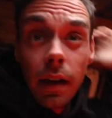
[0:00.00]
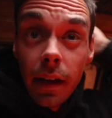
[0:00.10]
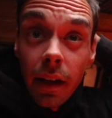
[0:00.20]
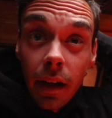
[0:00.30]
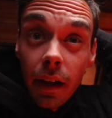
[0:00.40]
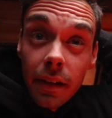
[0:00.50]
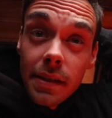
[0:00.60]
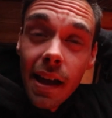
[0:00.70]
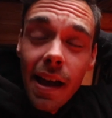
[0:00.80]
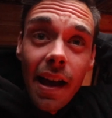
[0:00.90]
and
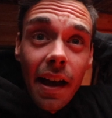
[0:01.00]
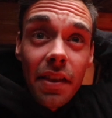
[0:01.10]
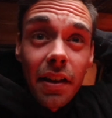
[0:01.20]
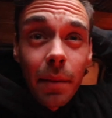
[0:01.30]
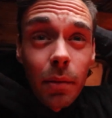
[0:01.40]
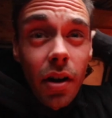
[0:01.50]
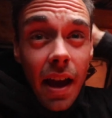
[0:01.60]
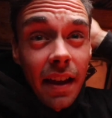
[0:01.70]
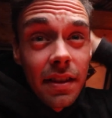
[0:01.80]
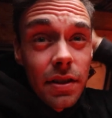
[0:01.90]
I think I'm gonna
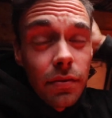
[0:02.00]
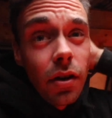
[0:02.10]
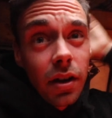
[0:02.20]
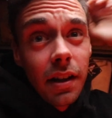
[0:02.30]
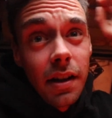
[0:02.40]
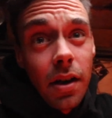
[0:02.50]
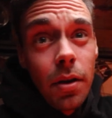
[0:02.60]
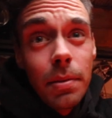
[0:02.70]
end this vlog here now,